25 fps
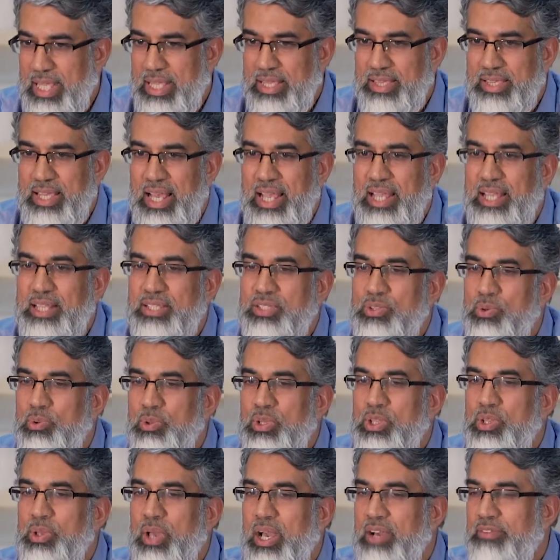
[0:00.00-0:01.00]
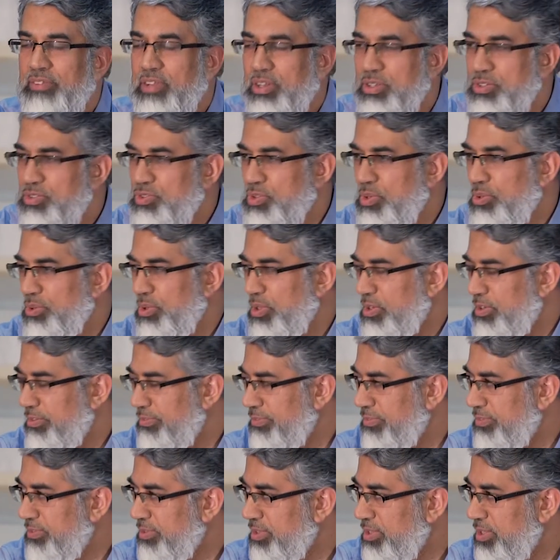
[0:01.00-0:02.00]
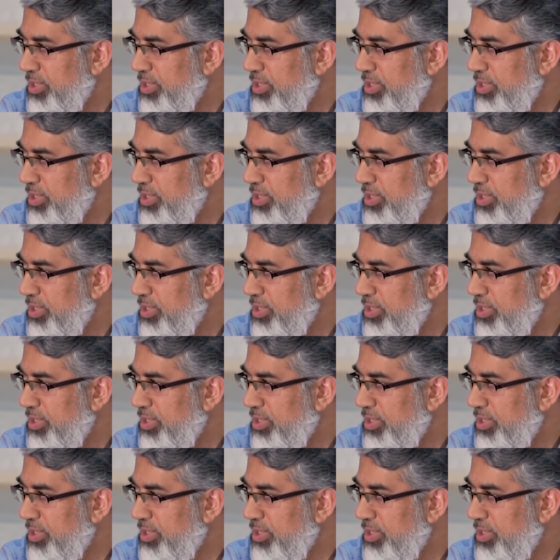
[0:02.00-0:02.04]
that is all you have control of.